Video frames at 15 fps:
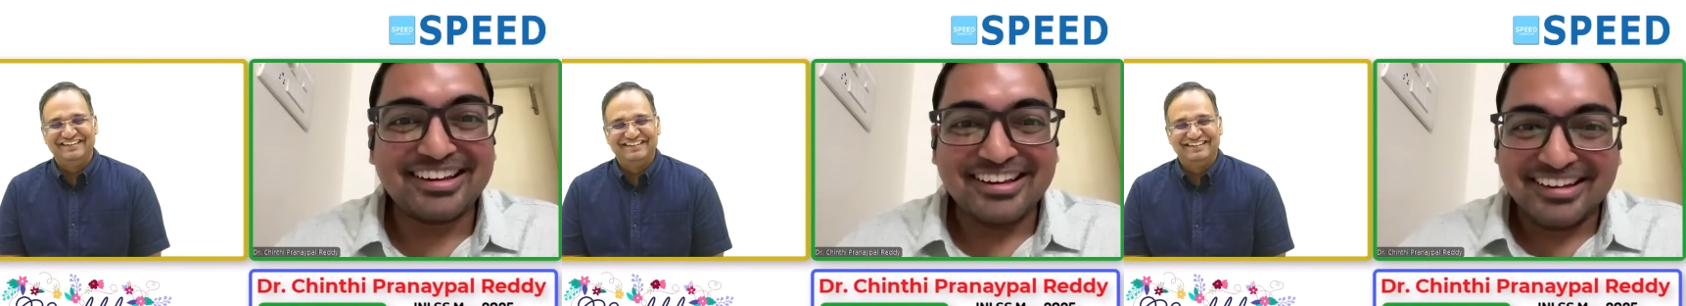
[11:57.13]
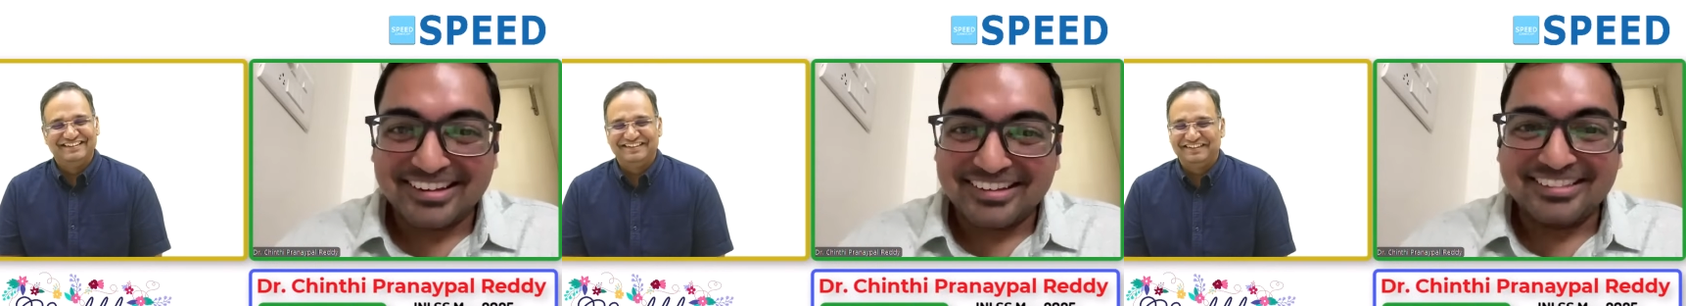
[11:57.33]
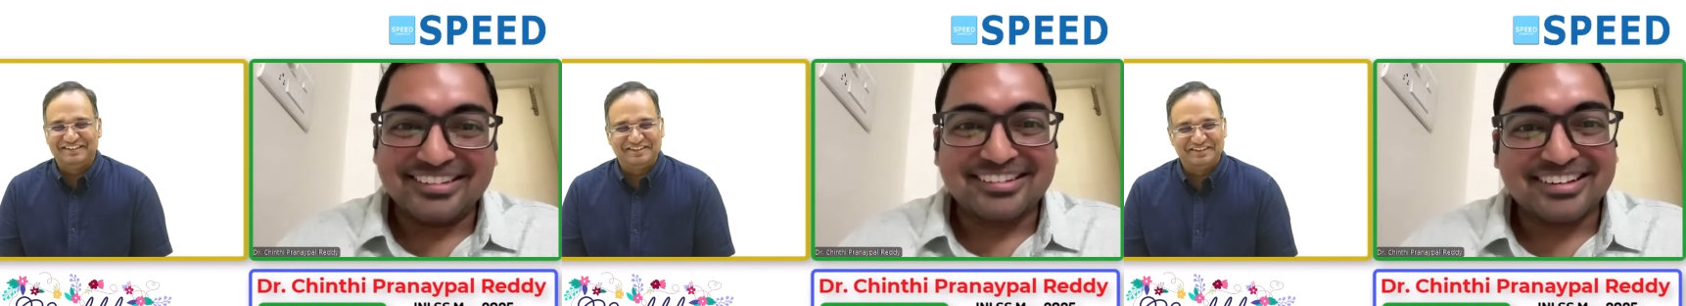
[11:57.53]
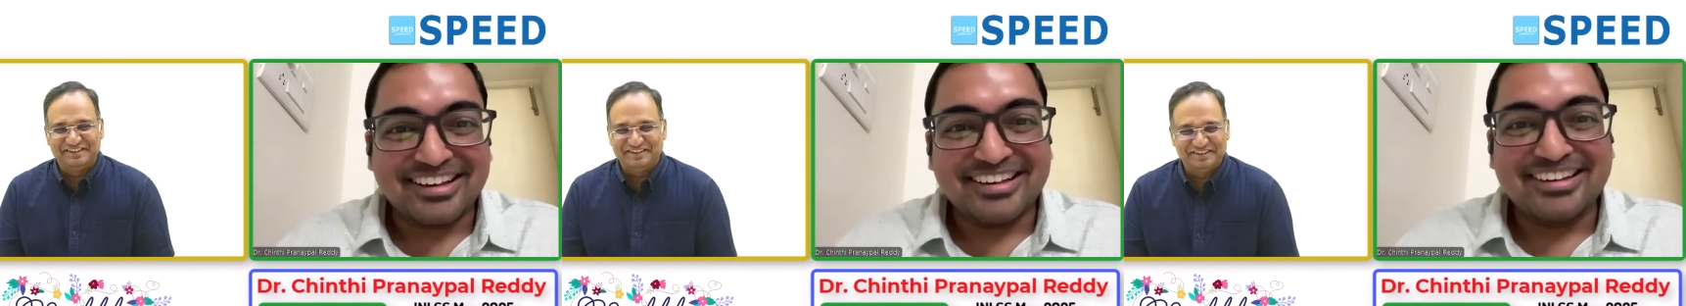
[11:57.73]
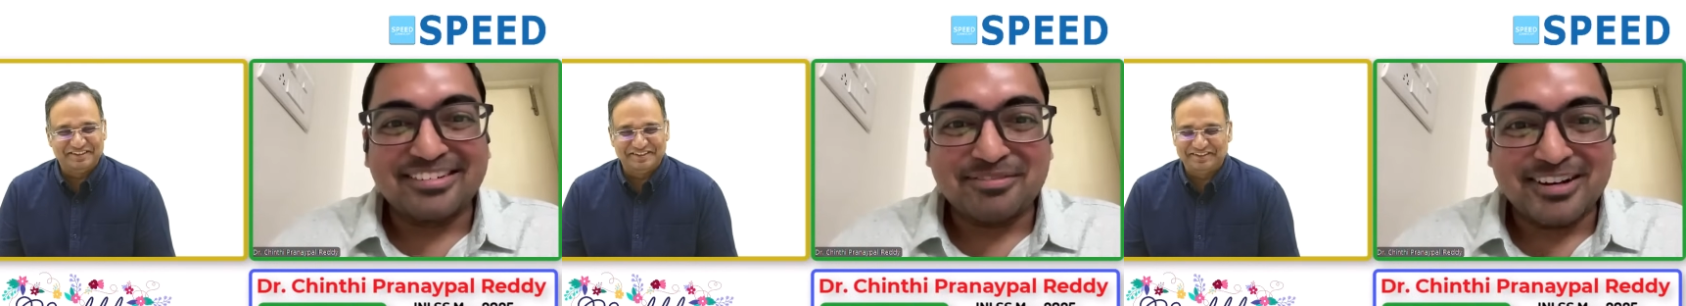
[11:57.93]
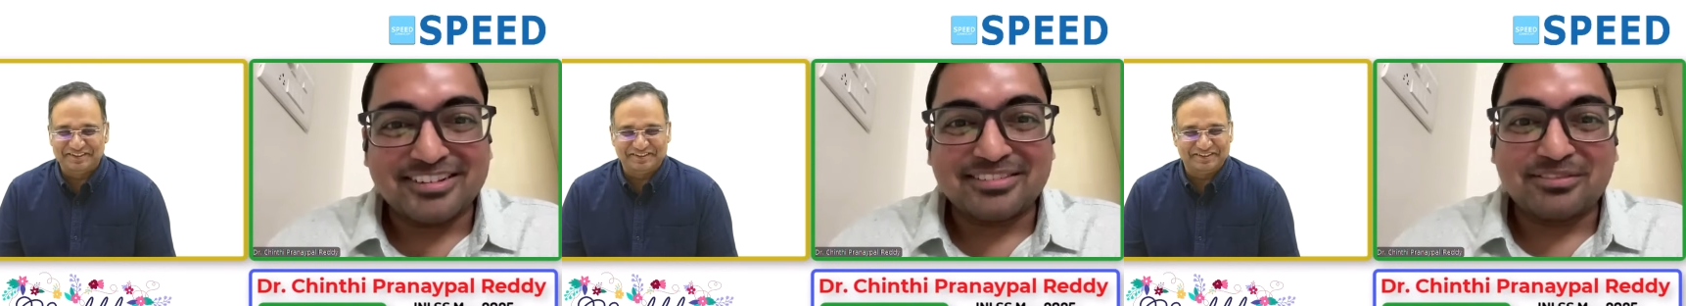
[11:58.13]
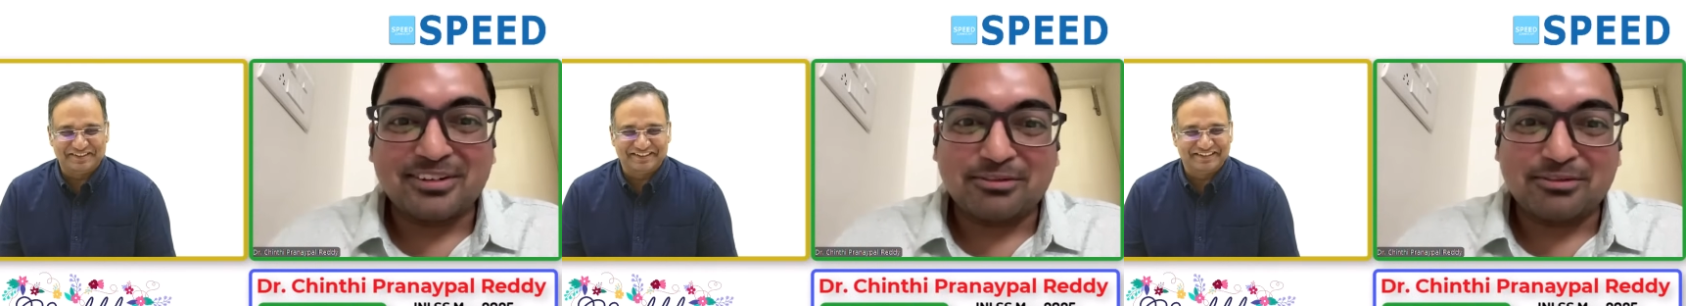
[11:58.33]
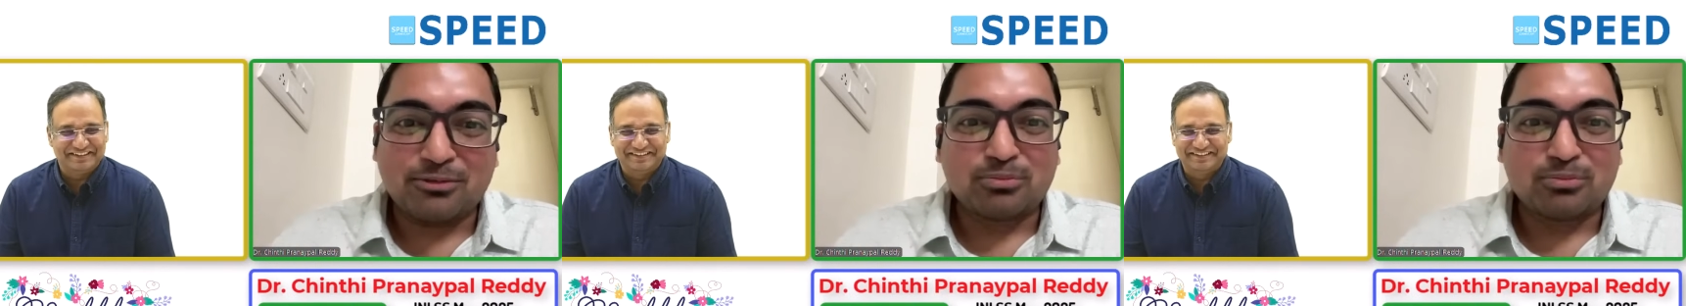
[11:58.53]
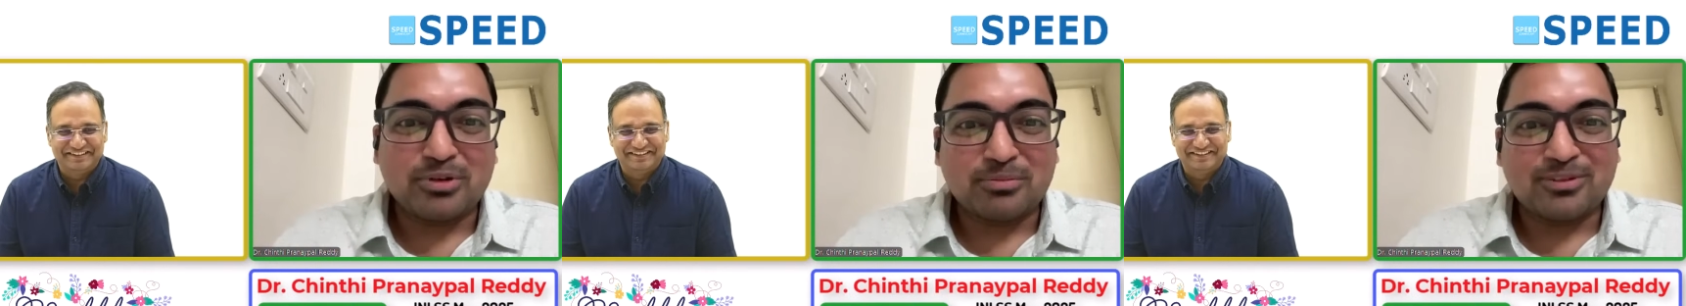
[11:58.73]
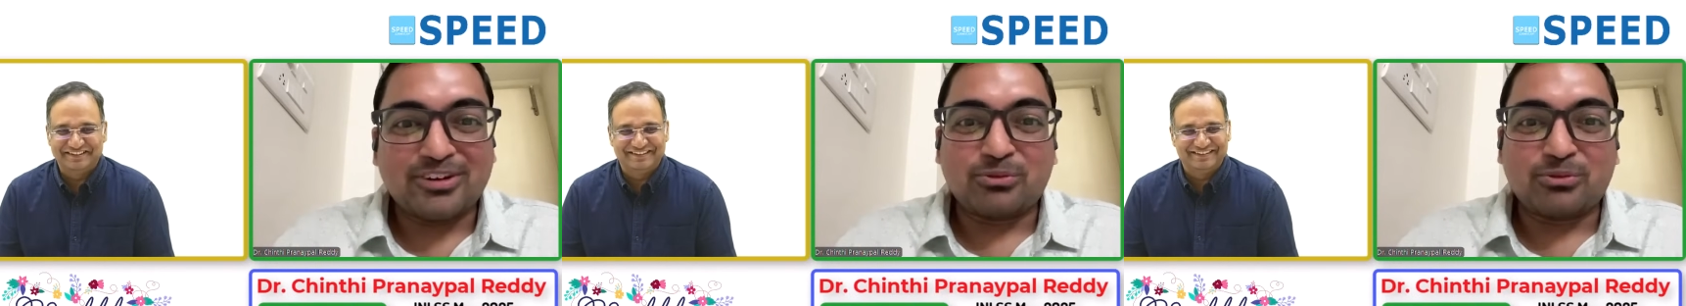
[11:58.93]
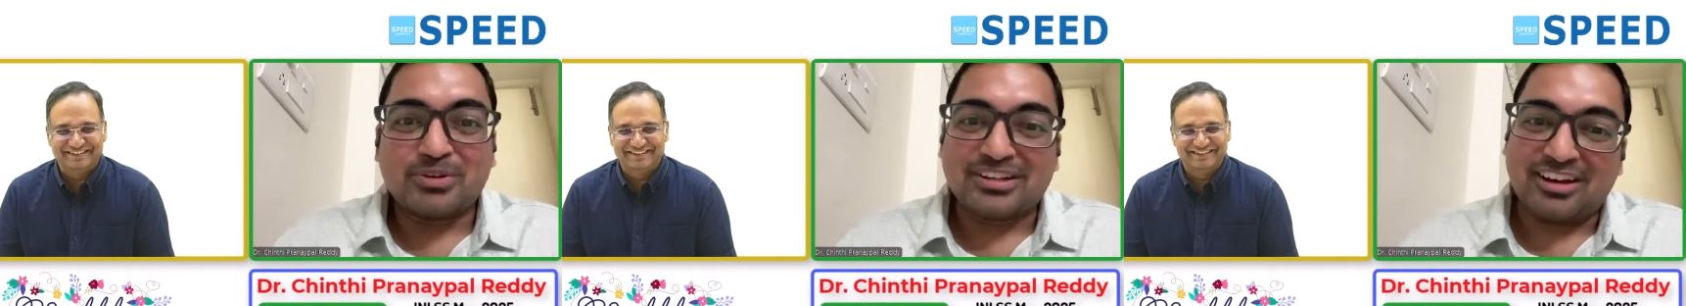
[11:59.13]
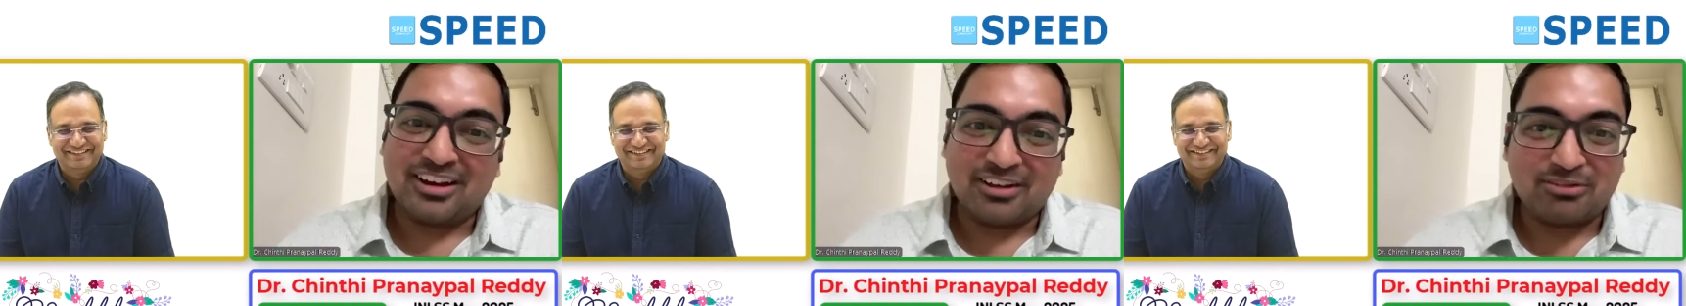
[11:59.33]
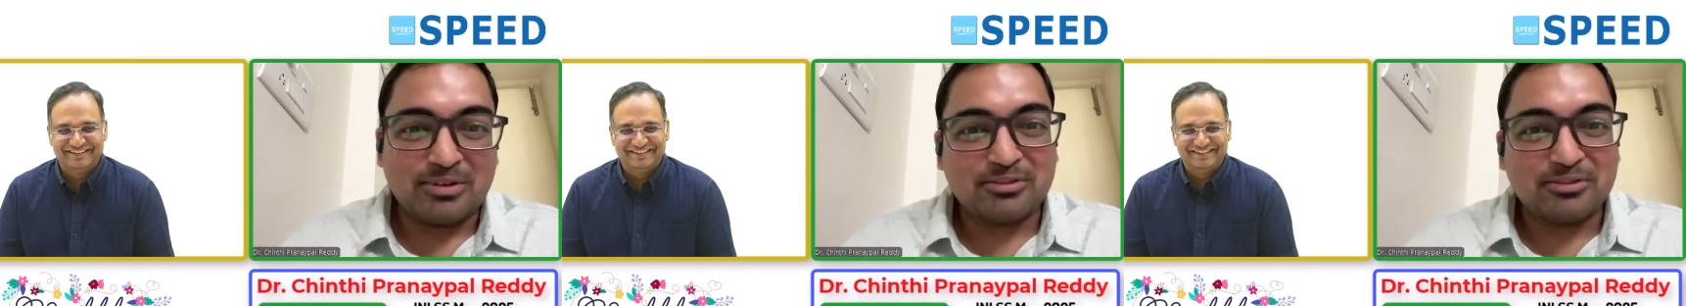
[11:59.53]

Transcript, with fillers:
Speaker 1: this guy. We four people are roommates, all are from AIIMS